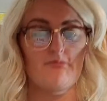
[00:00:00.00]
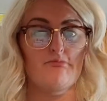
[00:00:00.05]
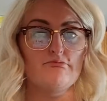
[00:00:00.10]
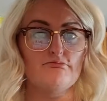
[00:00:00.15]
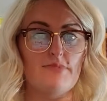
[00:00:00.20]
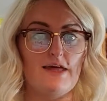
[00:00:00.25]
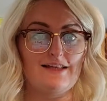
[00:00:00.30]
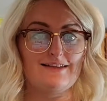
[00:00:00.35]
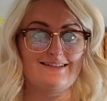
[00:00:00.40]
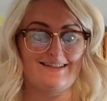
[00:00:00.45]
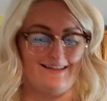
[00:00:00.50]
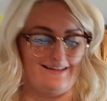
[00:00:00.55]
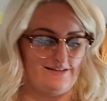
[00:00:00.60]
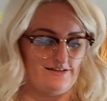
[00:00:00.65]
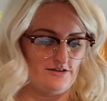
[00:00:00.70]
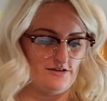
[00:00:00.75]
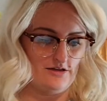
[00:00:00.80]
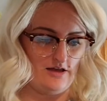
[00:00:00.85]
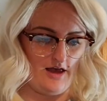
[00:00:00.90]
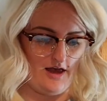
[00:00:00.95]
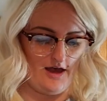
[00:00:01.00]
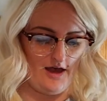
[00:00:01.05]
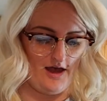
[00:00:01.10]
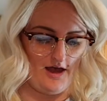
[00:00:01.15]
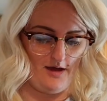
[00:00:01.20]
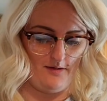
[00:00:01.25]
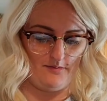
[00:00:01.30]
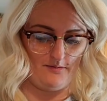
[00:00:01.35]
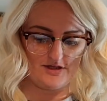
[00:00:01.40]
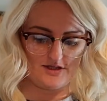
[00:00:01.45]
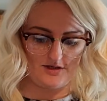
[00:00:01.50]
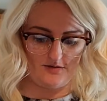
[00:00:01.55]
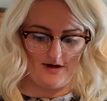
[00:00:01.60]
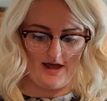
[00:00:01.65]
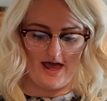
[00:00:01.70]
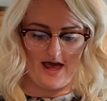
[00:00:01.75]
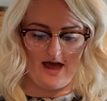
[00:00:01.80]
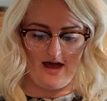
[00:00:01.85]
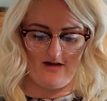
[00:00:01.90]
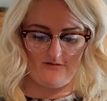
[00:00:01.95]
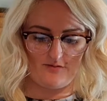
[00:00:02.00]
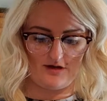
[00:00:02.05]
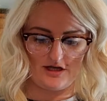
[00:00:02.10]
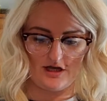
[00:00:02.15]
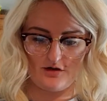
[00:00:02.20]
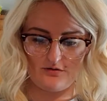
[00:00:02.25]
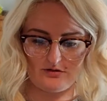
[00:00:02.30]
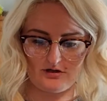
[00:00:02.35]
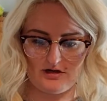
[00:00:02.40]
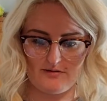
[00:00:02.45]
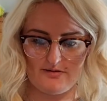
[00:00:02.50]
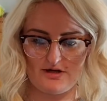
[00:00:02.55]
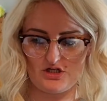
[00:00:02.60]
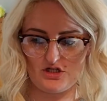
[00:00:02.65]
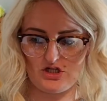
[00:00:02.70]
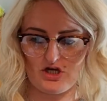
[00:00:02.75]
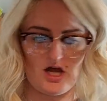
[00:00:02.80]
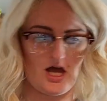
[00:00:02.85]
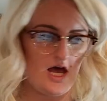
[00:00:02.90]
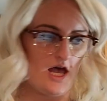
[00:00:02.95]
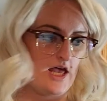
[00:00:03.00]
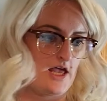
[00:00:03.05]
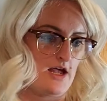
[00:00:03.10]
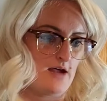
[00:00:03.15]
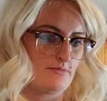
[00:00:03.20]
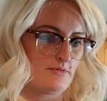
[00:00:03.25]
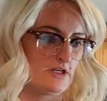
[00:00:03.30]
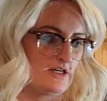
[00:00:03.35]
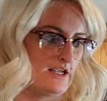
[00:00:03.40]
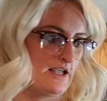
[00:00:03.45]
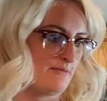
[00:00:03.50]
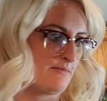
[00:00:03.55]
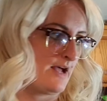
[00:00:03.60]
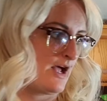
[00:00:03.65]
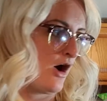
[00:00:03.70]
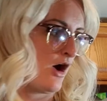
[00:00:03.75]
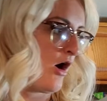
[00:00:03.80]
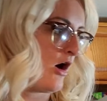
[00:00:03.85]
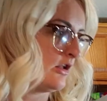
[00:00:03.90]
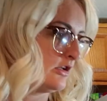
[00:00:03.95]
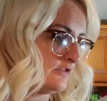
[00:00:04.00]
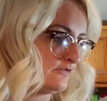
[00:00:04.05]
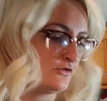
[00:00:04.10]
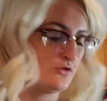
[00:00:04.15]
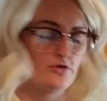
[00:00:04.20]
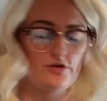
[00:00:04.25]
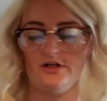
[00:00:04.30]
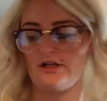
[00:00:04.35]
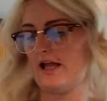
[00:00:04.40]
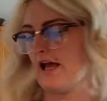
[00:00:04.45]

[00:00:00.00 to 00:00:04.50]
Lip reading: melted. So I have my coconut, my shea. I'm going to get my olive oil